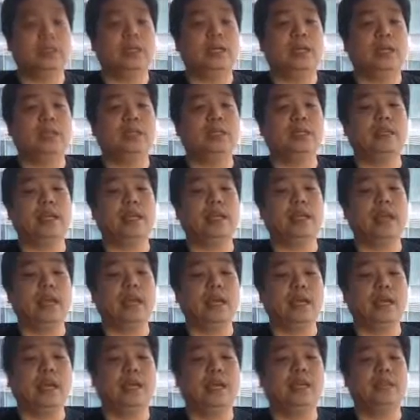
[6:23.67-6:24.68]
and
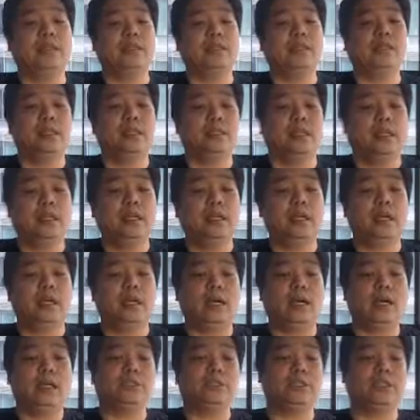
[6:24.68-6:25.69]
then
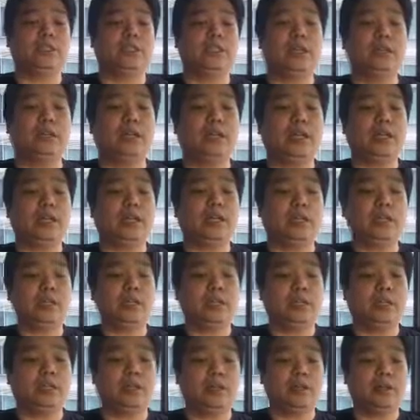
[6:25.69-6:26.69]
security
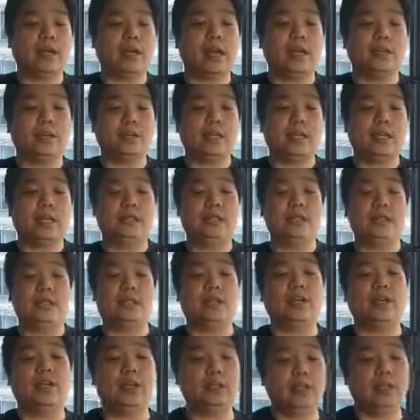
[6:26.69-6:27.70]
access is
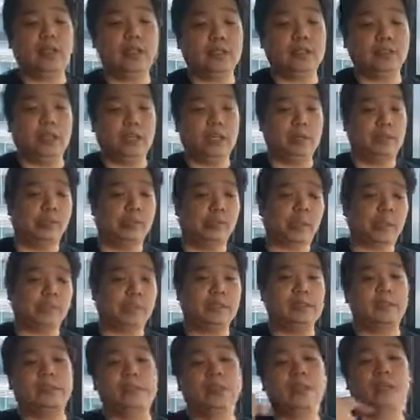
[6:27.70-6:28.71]
granted to
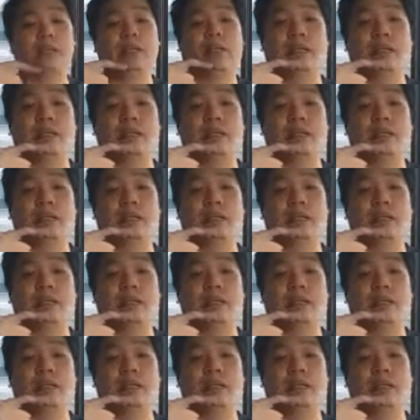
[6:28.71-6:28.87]
AWS.